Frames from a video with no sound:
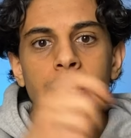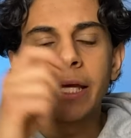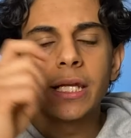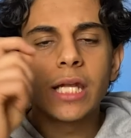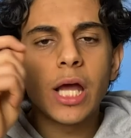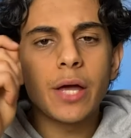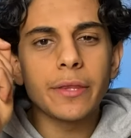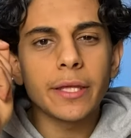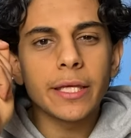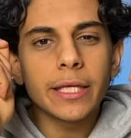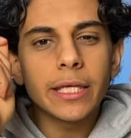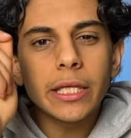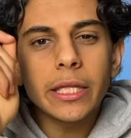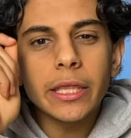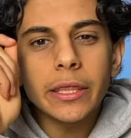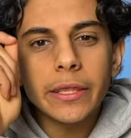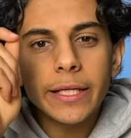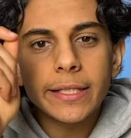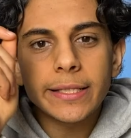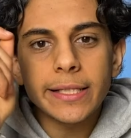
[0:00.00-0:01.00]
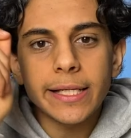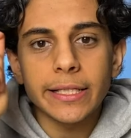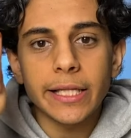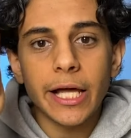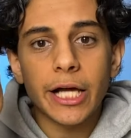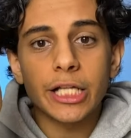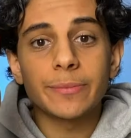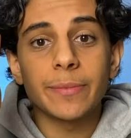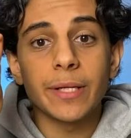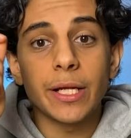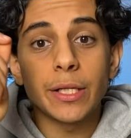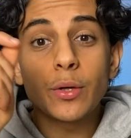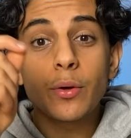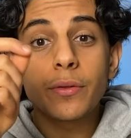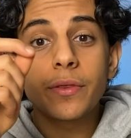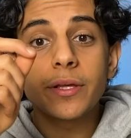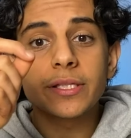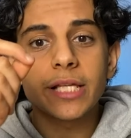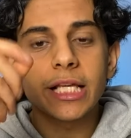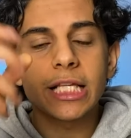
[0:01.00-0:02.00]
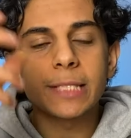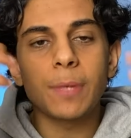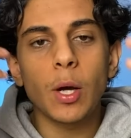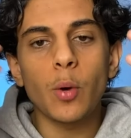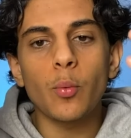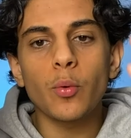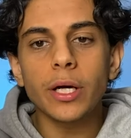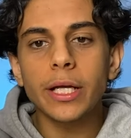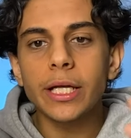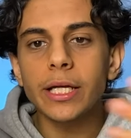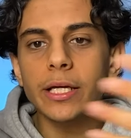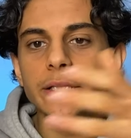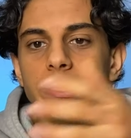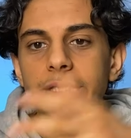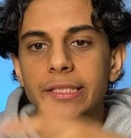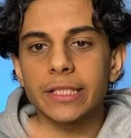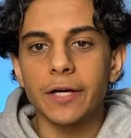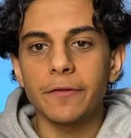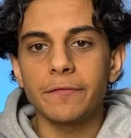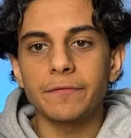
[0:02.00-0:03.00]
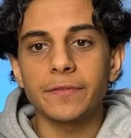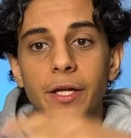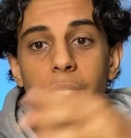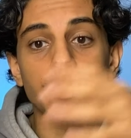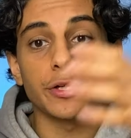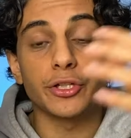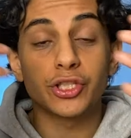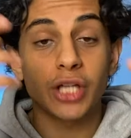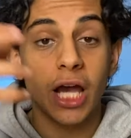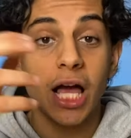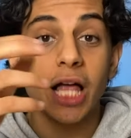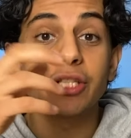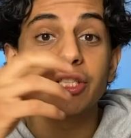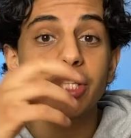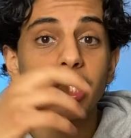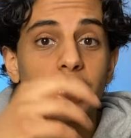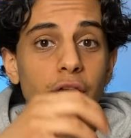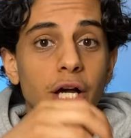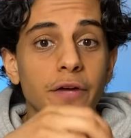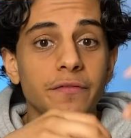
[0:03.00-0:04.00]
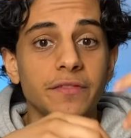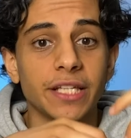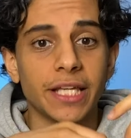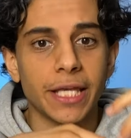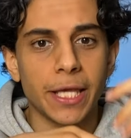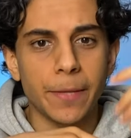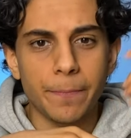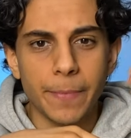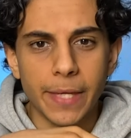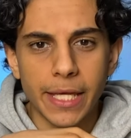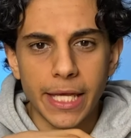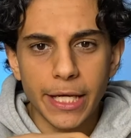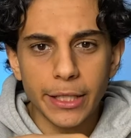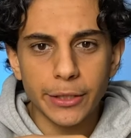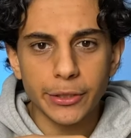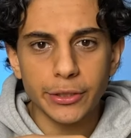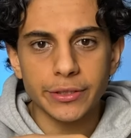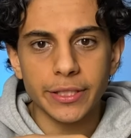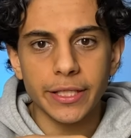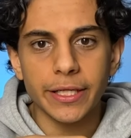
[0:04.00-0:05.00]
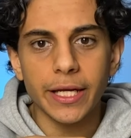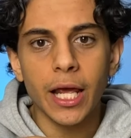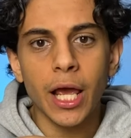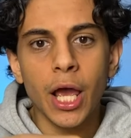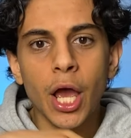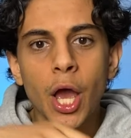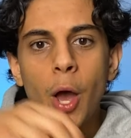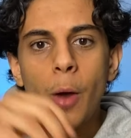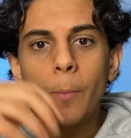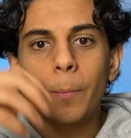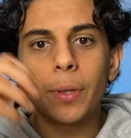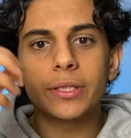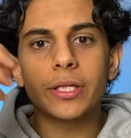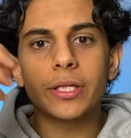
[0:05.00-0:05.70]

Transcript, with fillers: Now the key thing that allows me to do this is by working on stuff that are challenging enough to keep me interested, but they're